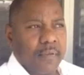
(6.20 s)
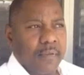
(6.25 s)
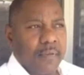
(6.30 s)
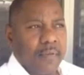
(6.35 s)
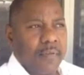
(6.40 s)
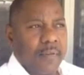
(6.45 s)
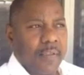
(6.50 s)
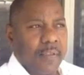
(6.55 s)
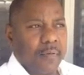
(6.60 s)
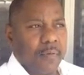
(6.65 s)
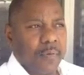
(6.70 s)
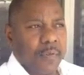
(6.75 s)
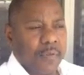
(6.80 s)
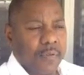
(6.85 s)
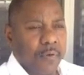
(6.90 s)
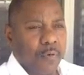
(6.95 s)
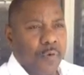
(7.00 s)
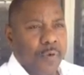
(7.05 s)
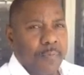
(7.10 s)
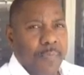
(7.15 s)
see,
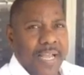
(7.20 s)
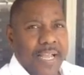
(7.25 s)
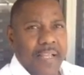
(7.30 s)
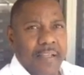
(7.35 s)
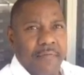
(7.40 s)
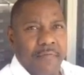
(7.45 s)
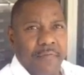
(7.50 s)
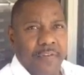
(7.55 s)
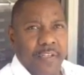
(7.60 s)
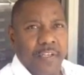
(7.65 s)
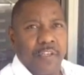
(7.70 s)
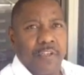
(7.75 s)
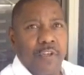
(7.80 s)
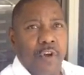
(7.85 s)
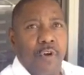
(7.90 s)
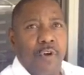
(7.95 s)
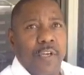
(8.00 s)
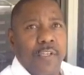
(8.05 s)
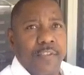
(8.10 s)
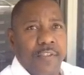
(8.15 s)
do we mind for the
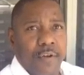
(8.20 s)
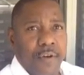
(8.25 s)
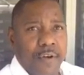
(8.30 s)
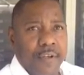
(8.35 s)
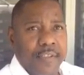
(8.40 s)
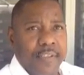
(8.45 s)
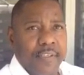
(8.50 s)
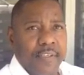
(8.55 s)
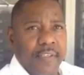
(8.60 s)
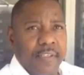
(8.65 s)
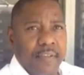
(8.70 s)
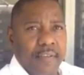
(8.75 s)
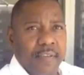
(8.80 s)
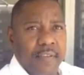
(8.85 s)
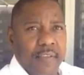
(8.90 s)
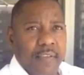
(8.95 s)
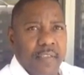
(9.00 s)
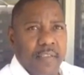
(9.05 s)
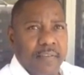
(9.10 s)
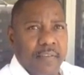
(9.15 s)
noise
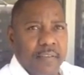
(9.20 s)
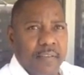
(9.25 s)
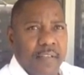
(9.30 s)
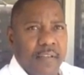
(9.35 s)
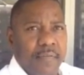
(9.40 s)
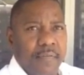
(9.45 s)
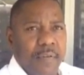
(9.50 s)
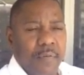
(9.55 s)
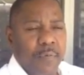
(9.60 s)
ordinance and stuff?